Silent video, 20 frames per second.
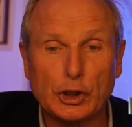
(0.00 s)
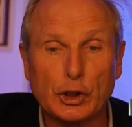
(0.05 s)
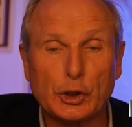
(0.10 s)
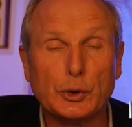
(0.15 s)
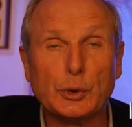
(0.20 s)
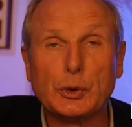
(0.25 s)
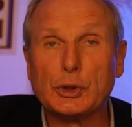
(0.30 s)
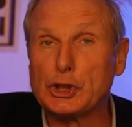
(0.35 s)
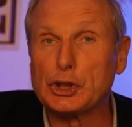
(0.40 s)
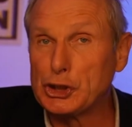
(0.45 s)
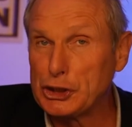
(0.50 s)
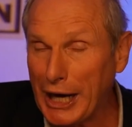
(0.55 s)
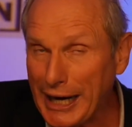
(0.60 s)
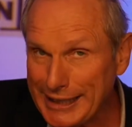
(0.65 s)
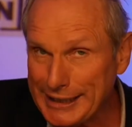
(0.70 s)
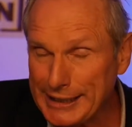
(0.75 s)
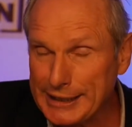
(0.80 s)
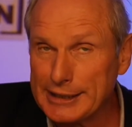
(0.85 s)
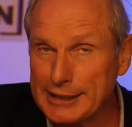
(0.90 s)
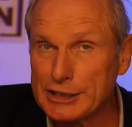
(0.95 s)
Okay,
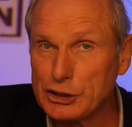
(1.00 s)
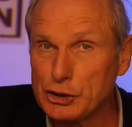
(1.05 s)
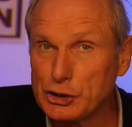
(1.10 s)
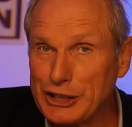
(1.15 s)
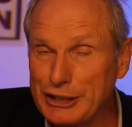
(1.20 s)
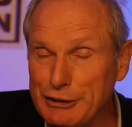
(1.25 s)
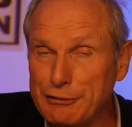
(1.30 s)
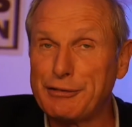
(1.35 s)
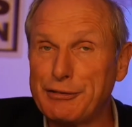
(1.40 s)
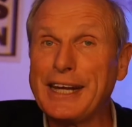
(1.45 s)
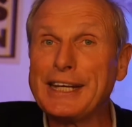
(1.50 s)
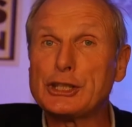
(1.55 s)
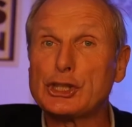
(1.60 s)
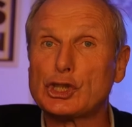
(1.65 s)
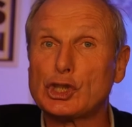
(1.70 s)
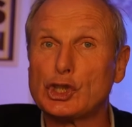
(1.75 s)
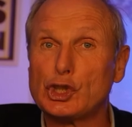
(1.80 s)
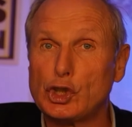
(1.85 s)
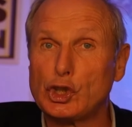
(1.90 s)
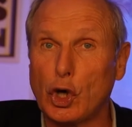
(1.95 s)
we're not going to watch it.
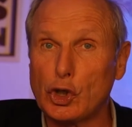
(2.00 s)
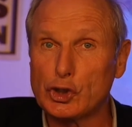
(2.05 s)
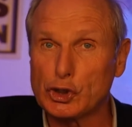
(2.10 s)
Okay.